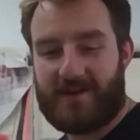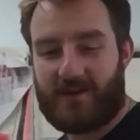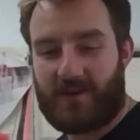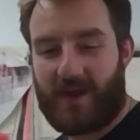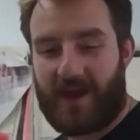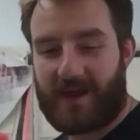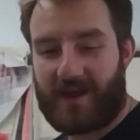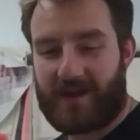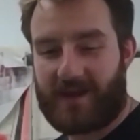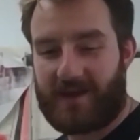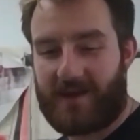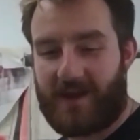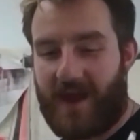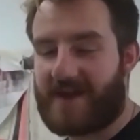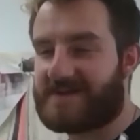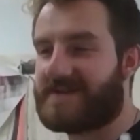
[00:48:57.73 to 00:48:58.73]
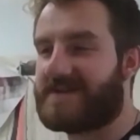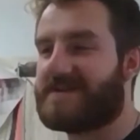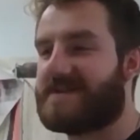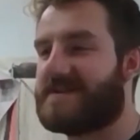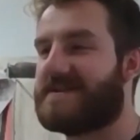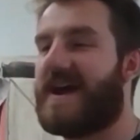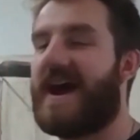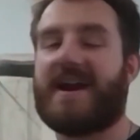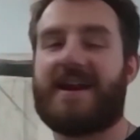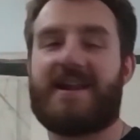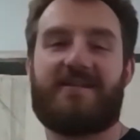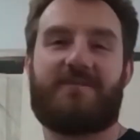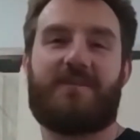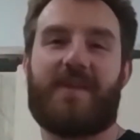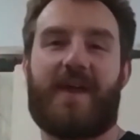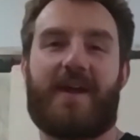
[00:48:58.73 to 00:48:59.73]
like as a society
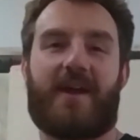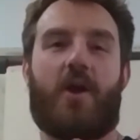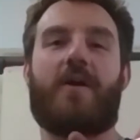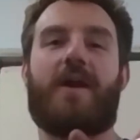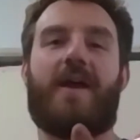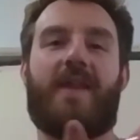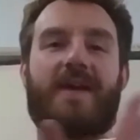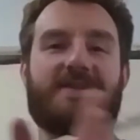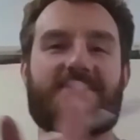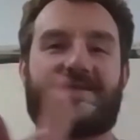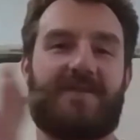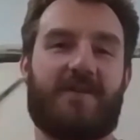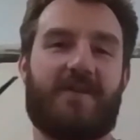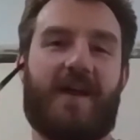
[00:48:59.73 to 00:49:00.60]
have been like, oh yeah, that's